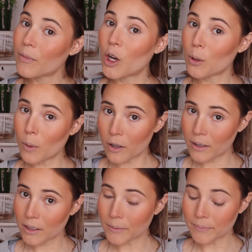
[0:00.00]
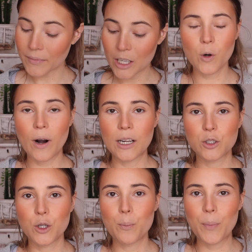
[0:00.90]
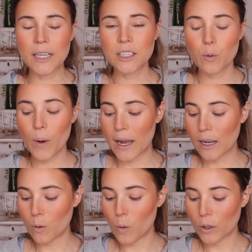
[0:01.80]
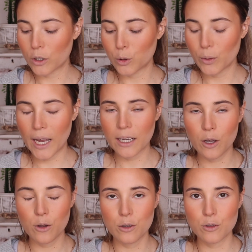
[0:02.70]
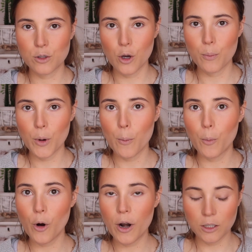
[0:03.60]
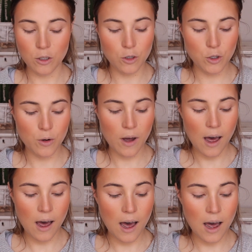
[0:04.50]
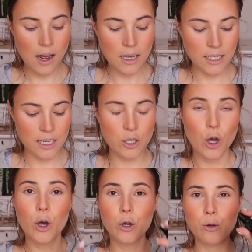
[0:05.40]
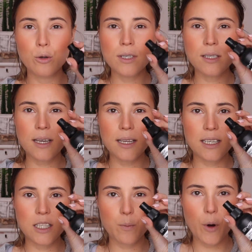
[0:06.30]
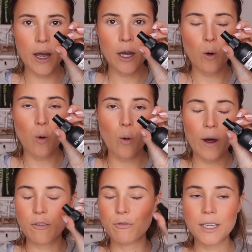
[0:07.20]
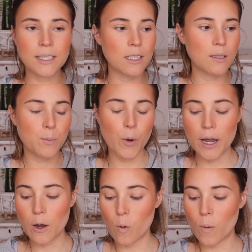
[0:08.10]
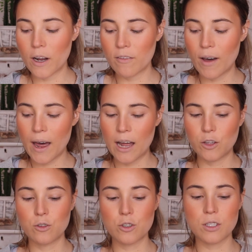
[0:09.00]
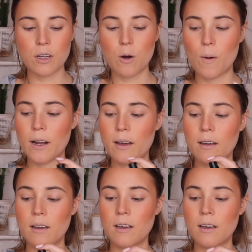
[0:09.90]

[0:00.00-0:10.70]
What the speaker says: Are you bathing? Alright, so best way in order to get the soap product onto your eyes is use a setting spray or a fixing spray or whatever, and you're just going to want to